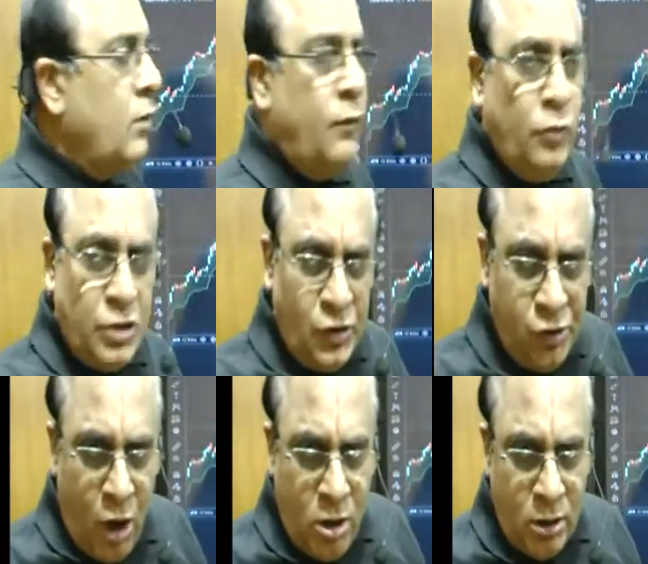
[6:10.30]
futures
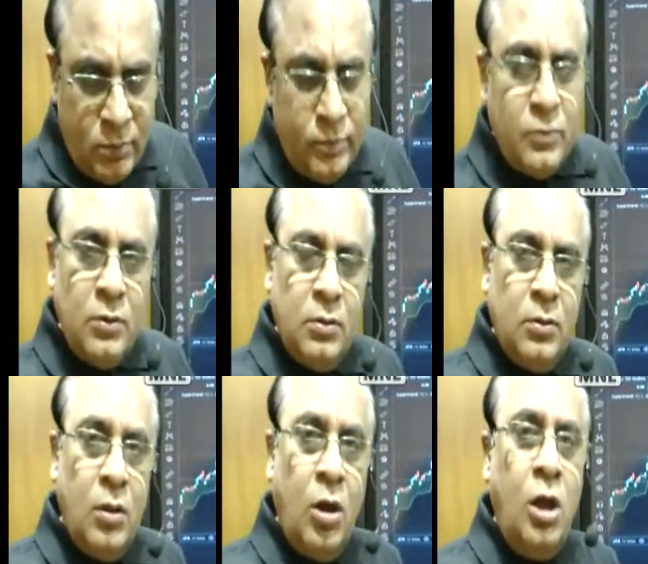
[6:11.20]
long
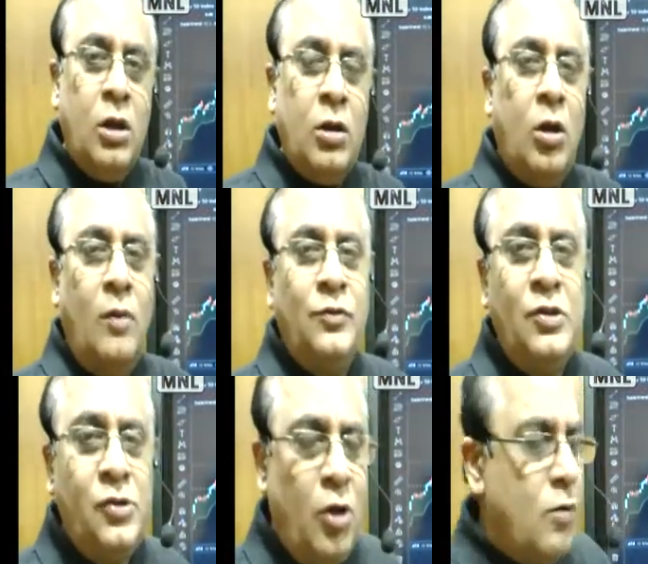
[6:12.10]
or
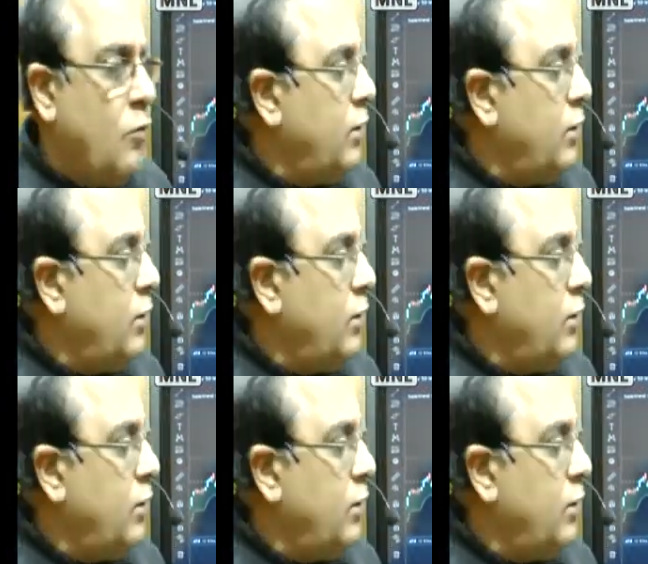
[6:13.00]
options long,